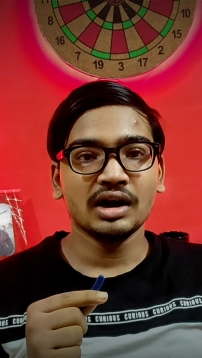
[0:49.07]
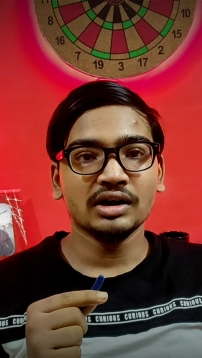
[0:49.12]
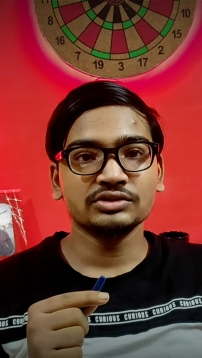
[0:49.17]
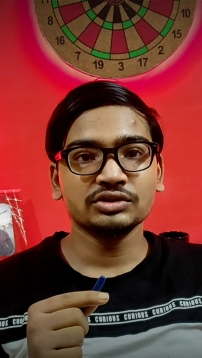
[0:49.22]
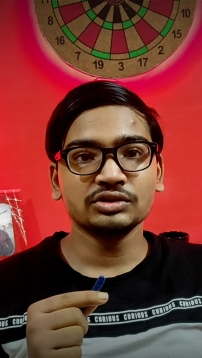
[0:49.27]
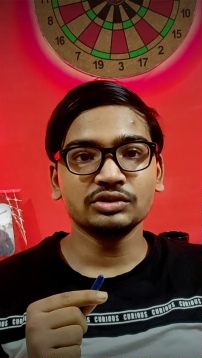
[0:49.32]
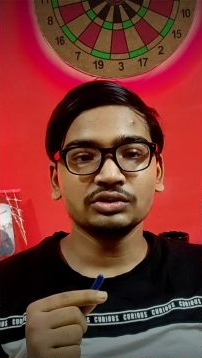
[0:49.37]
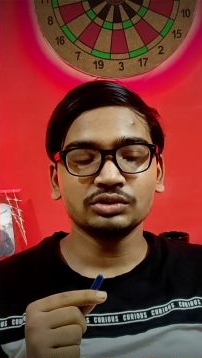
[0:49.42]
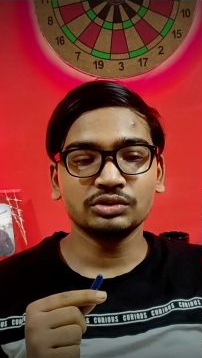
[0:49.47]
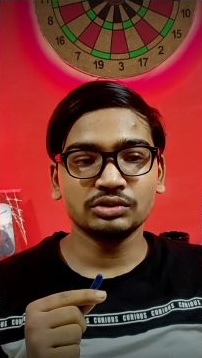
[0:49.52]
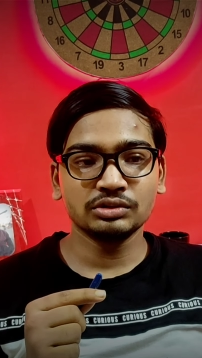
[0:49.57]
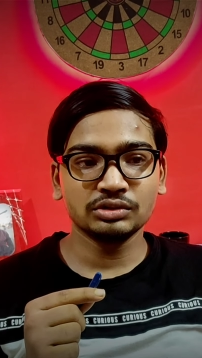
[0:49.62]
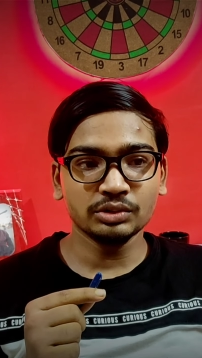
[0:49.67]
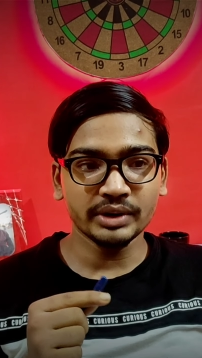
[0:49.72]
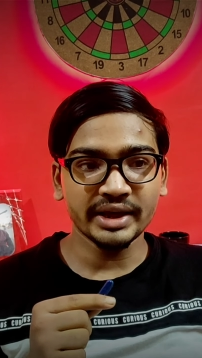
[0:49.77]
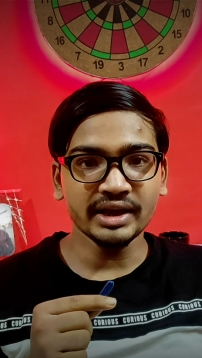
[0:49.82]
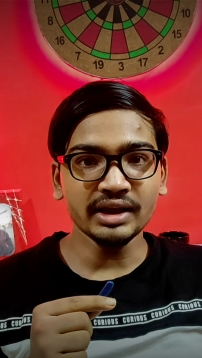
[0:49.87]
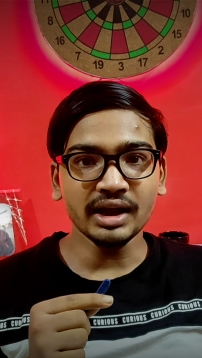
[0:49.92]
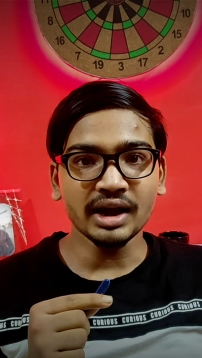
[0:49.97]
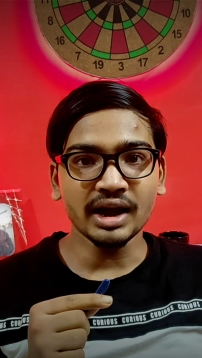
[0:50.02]
So
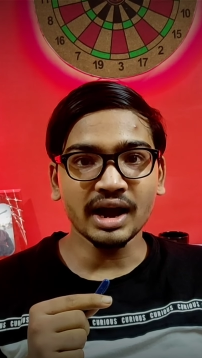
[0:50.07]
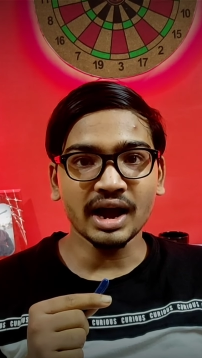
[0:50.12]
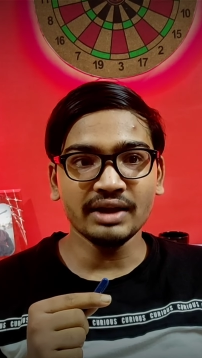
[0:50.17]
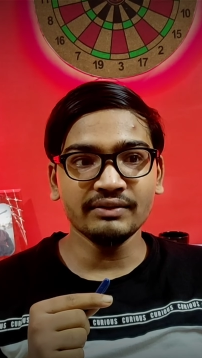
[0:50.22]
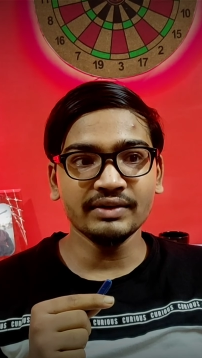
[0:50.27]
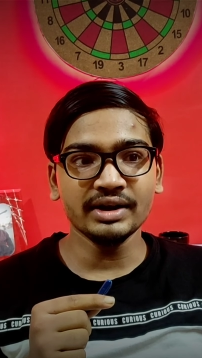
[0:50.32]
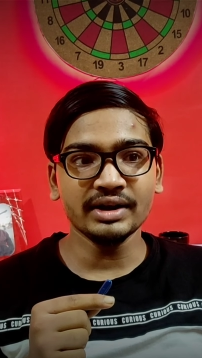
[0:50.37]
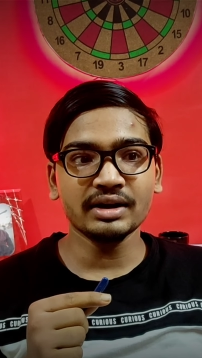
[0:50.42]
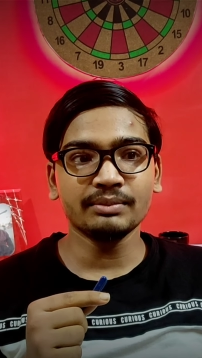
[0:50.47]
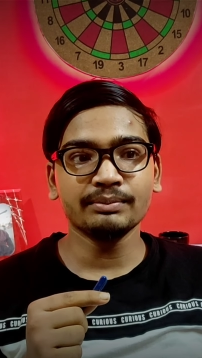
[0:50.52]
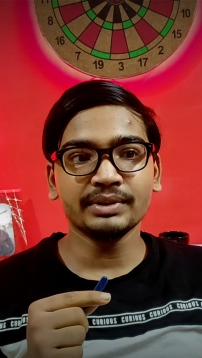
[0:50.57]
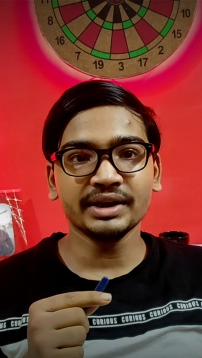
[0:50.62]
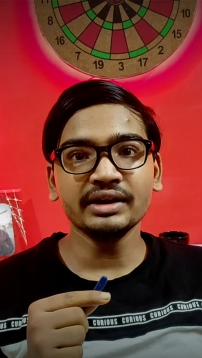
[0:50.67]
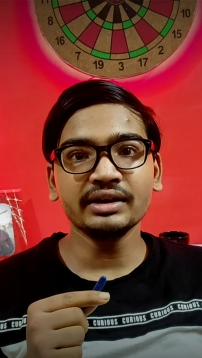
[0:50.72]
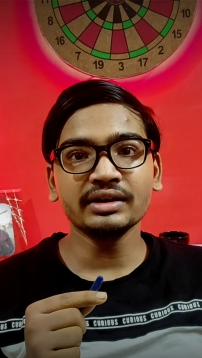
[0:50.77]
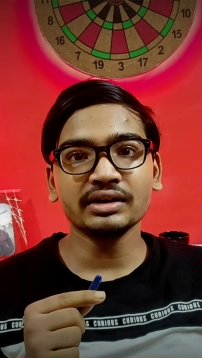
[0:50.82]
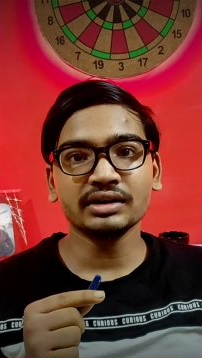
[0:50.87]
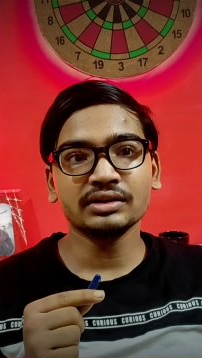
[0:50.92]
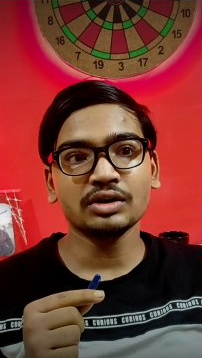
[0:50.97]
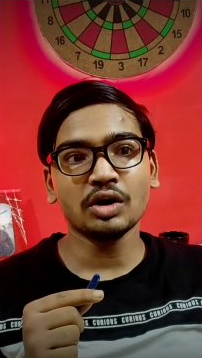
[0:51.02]
today I will
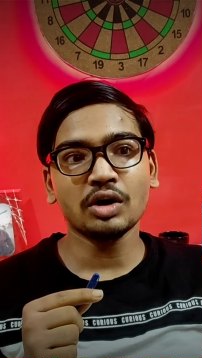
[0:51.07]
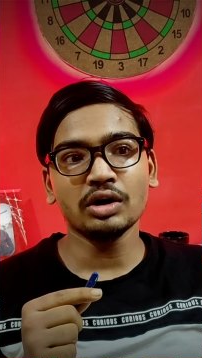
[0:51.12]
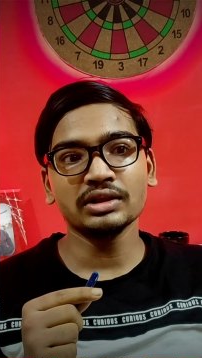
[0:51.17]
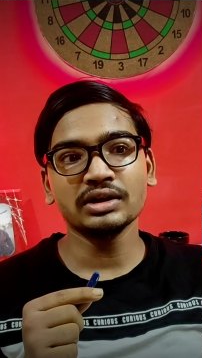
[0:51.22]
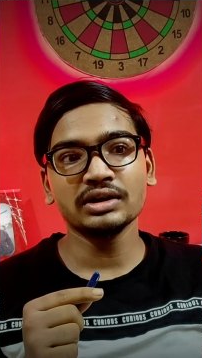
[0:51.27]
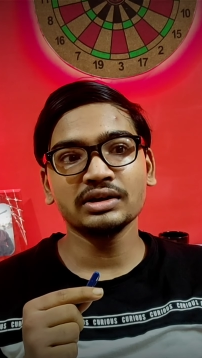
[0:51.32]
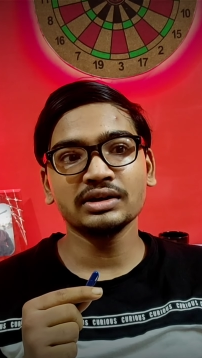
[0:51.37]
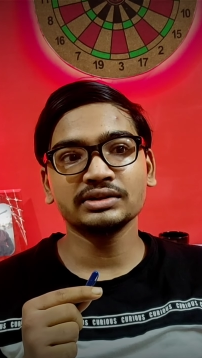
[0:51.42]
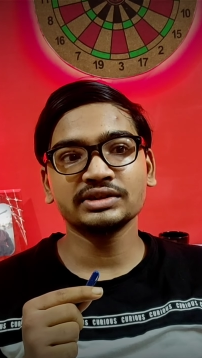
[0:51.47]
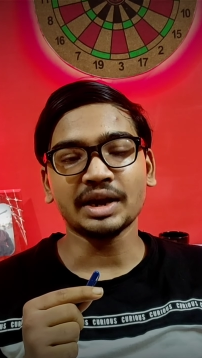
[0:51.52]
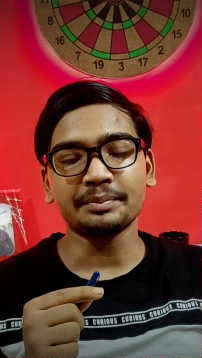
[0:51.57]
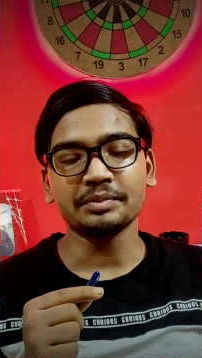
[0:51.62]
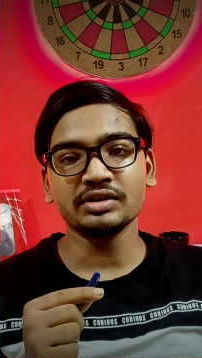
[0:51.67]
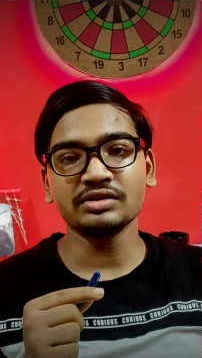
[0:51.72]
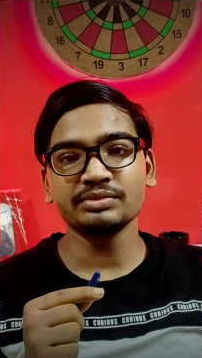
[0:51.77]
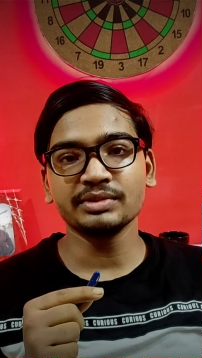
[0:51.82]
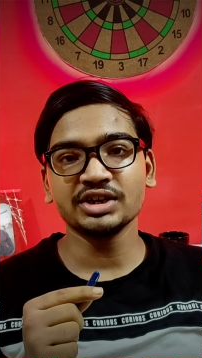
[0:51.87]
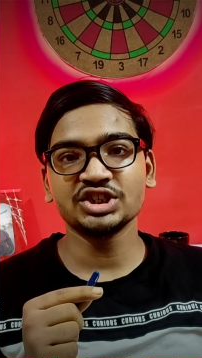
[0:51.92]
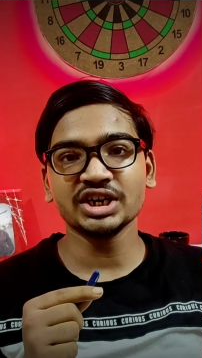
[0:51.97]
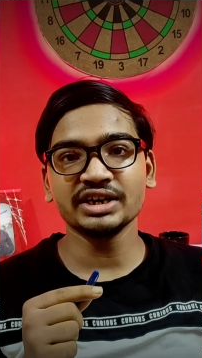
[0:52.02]
complete all the
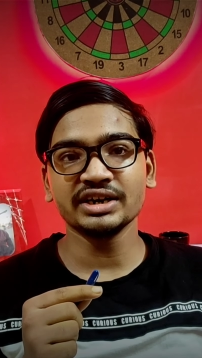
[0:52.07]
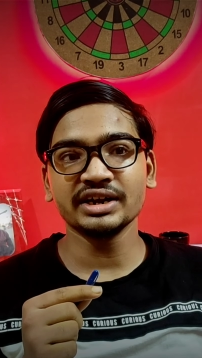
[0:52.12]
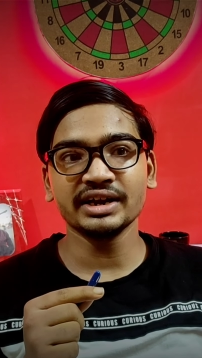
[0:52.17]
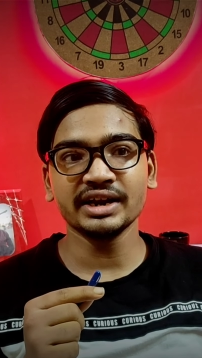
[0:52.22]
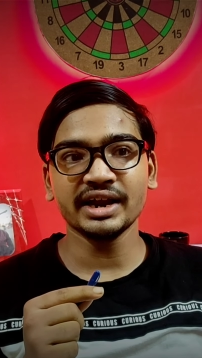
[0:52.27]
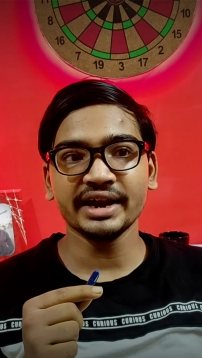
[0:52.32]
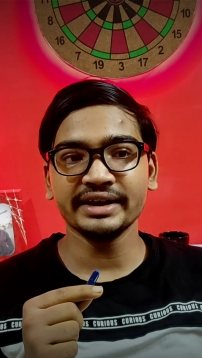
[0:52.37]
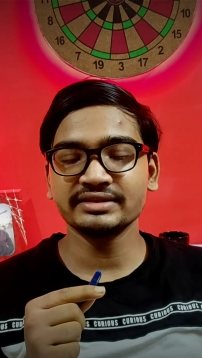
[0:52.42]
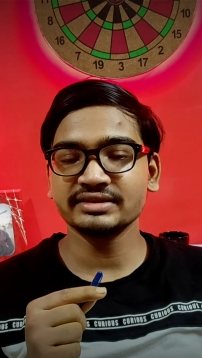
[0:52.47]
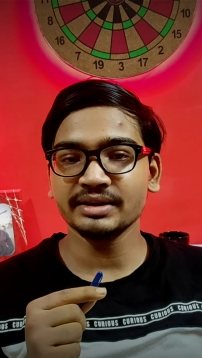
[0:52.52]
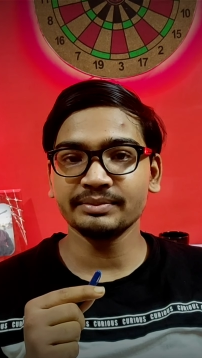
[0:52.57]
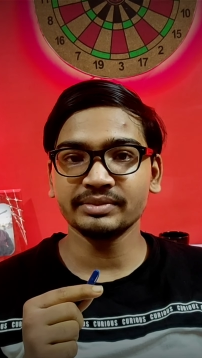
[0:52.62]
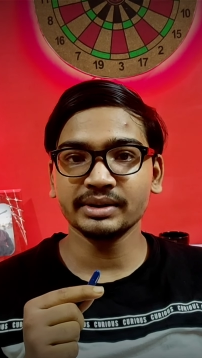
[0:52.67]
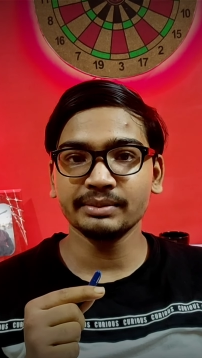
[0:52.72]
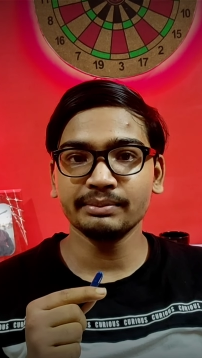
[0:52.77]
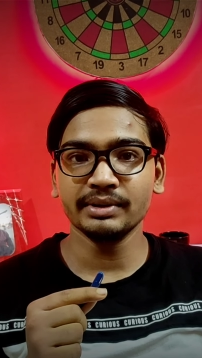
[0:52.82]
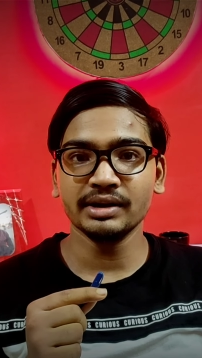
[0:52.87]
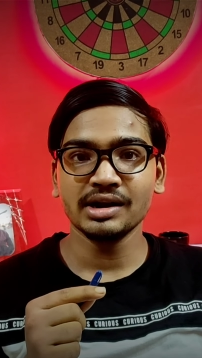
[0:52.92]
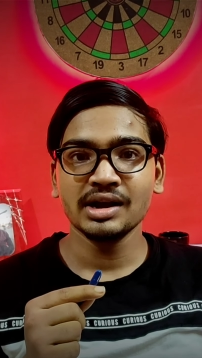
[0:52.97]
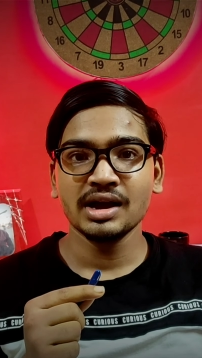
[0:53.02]
chapters mentioned in 8th
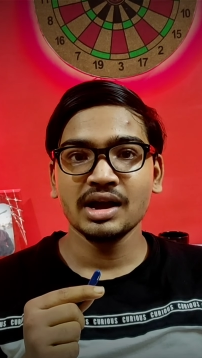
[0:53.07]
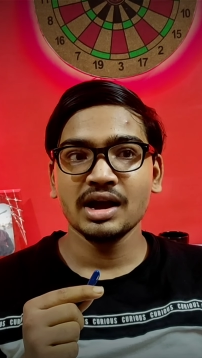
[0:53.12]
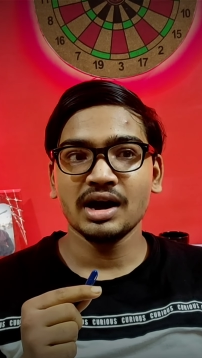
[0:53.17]
September.